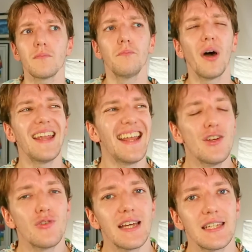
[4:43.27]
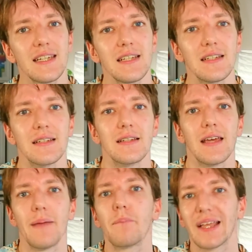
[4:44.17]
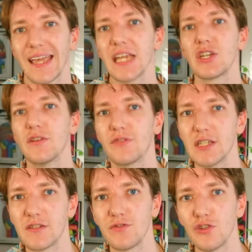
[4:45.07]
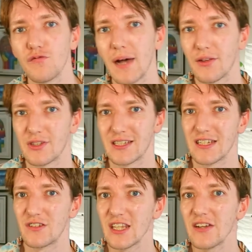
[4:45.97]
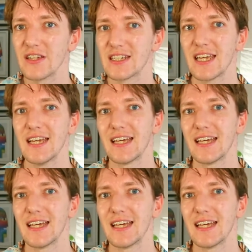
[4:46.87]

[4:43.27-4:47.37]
But an interesting implication of this view of Malthus's theories